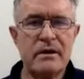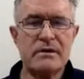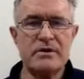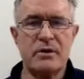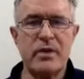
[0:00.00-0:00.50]

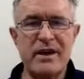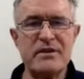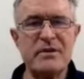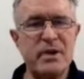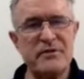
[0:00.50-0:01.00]
So we
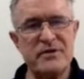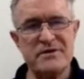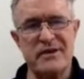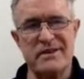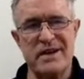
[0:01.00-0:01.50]
covered the benefits
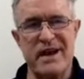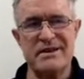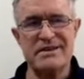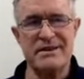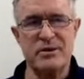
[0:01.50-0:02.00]
of
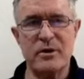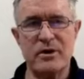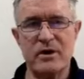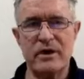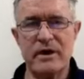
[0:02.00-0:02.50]
containers a little bit
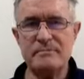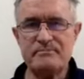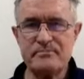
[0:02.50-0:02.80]
earlier,